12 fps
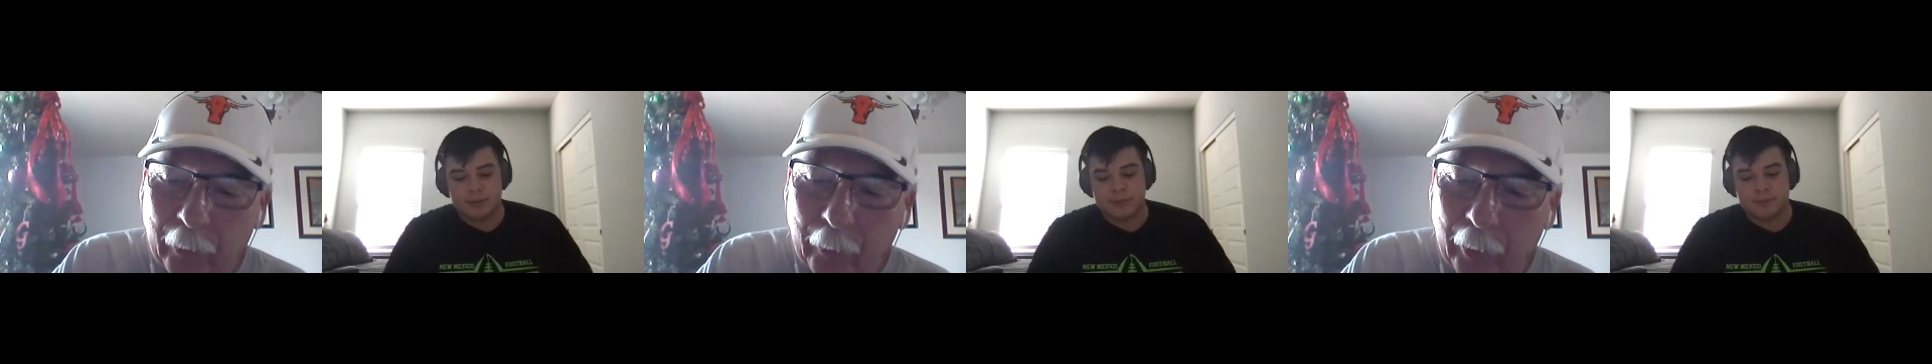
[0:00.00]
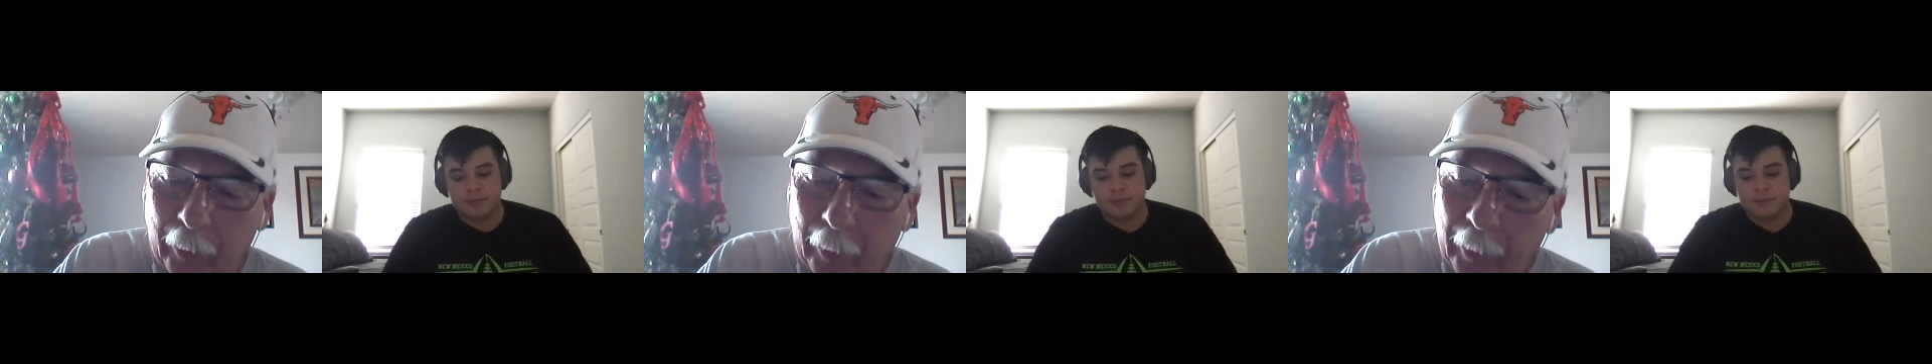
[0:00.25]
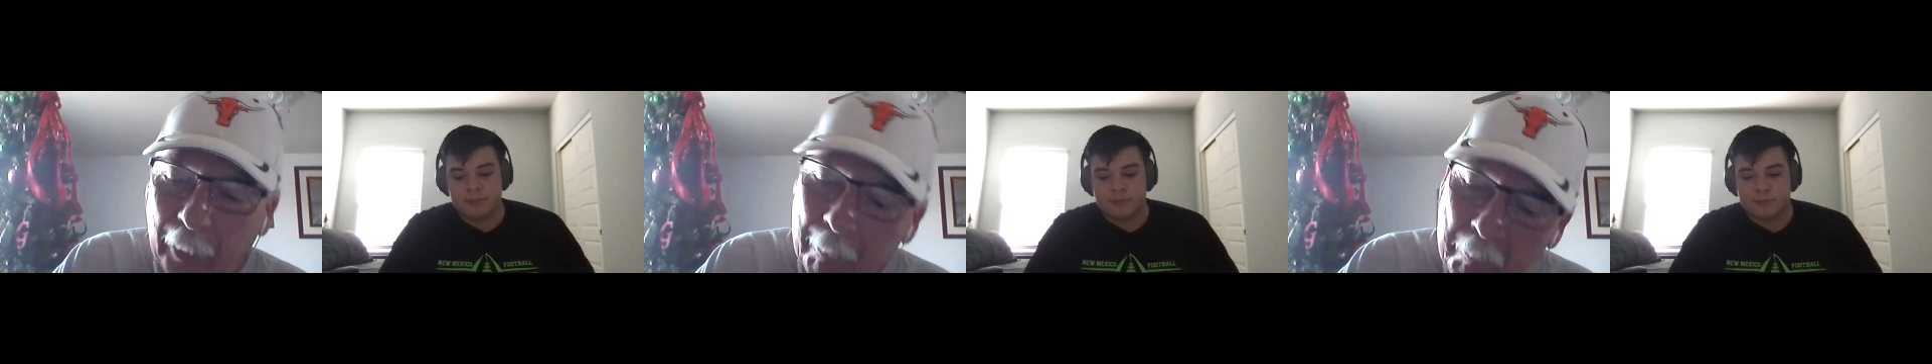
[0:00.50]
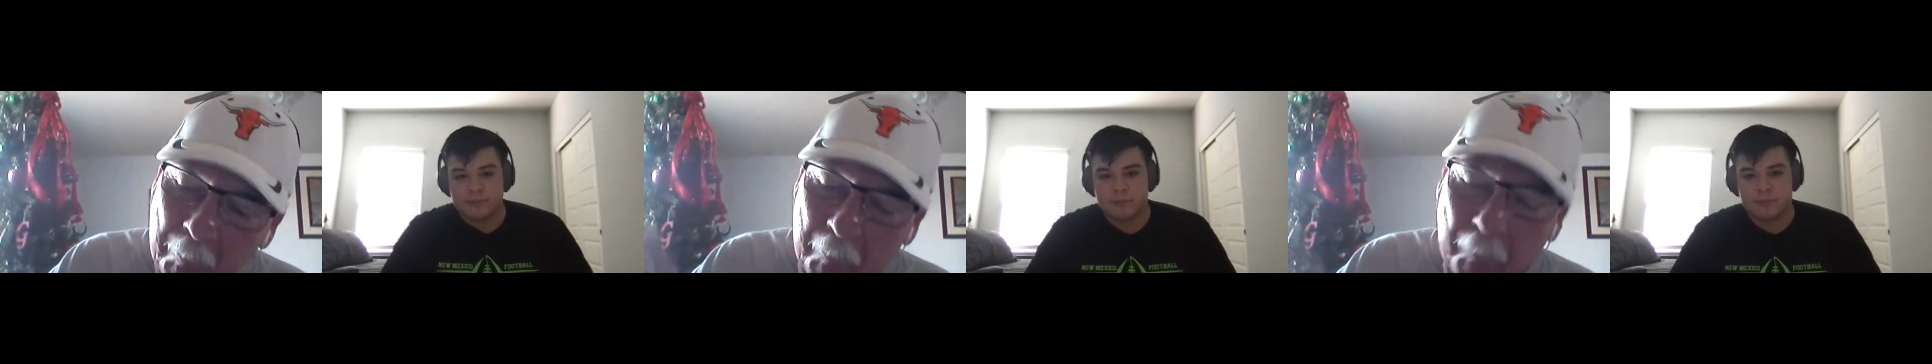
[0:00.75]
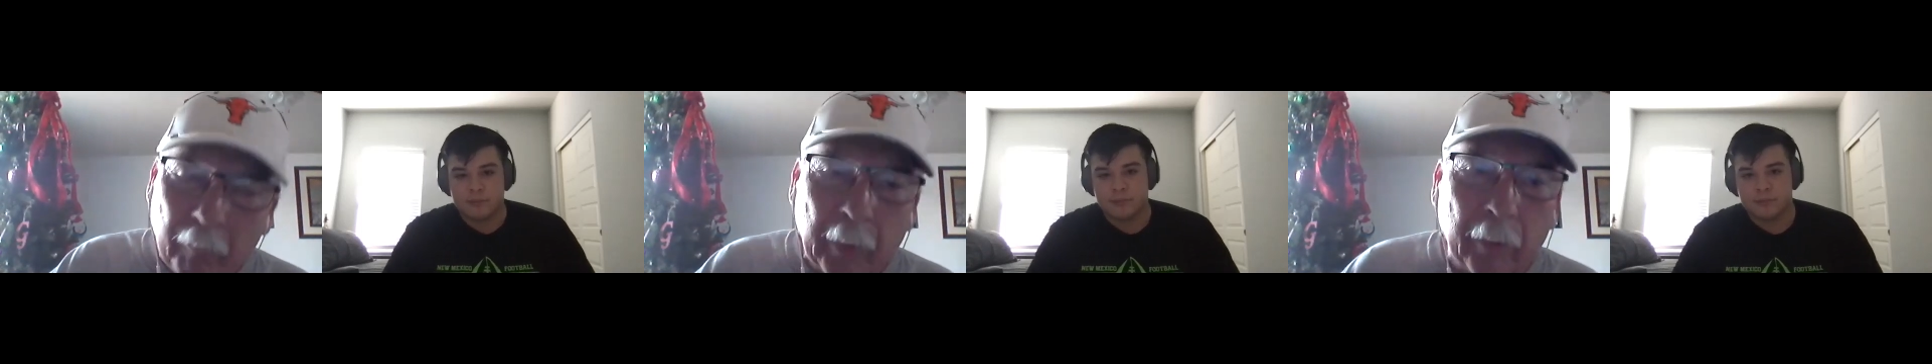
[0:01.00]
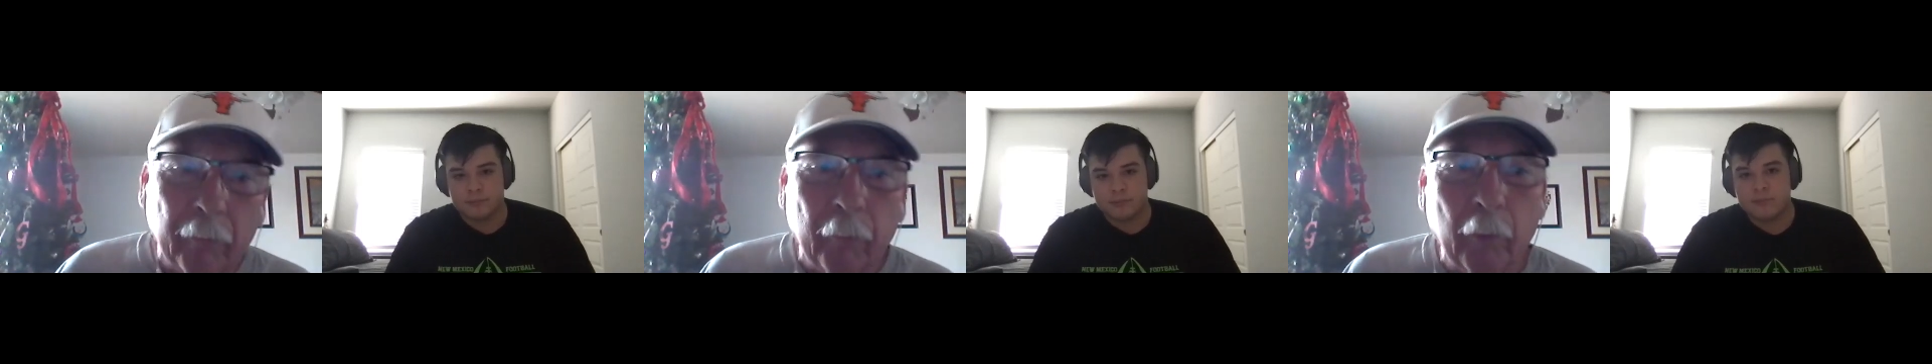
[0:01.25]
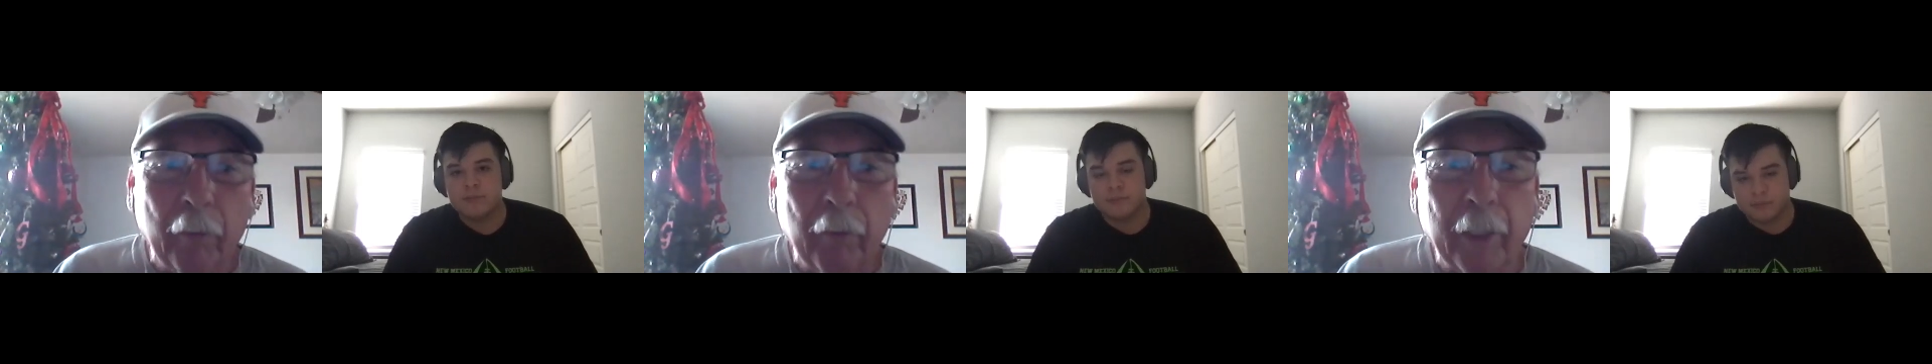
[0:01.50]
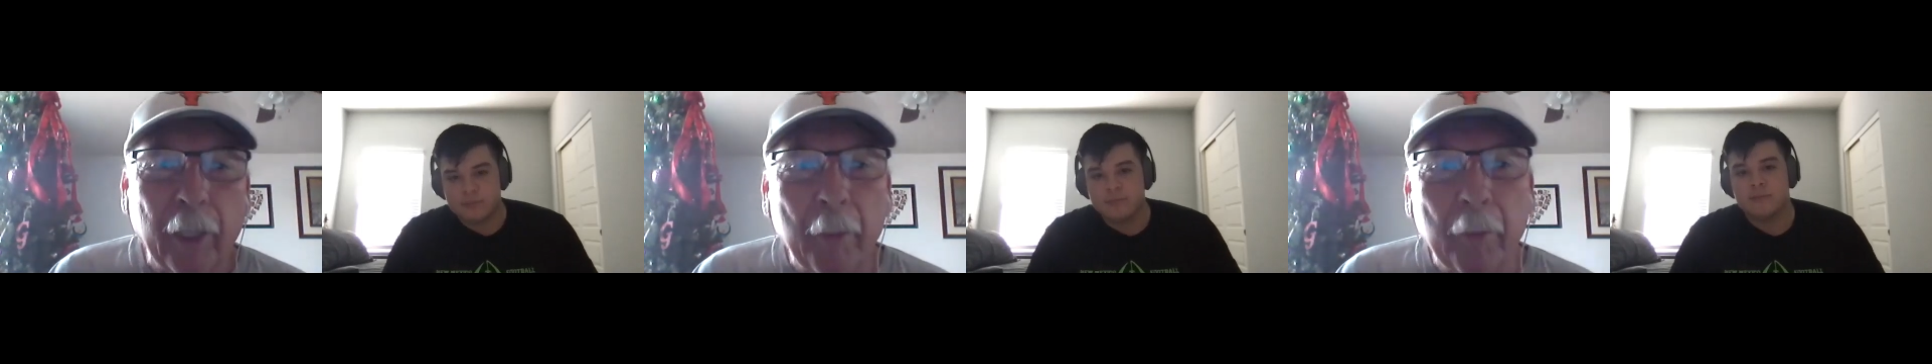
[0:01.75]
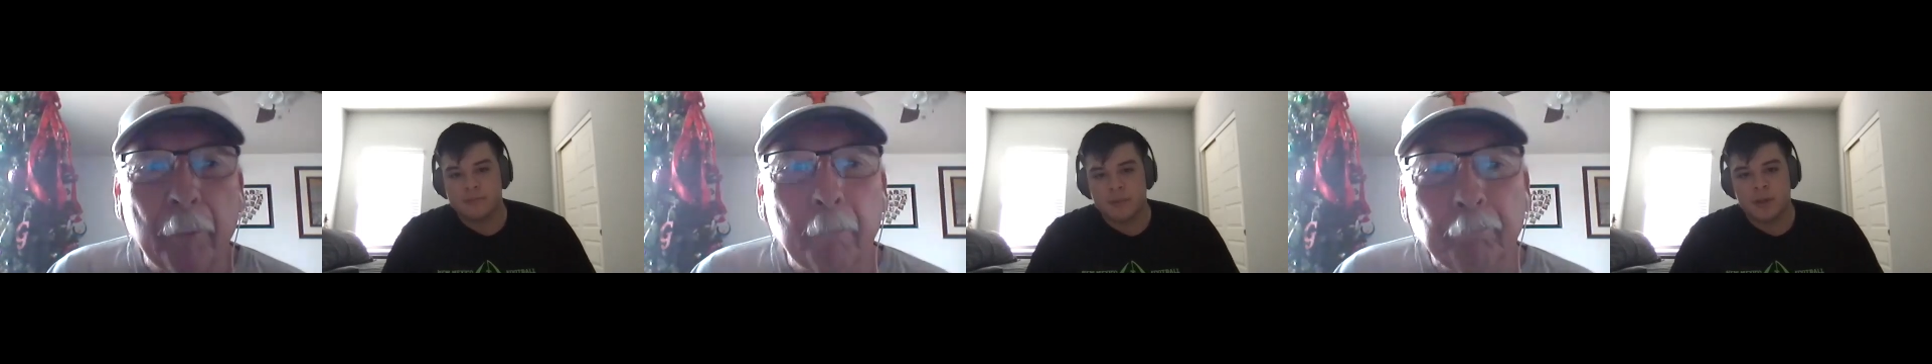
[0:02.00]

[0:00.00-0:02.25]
could for every game. And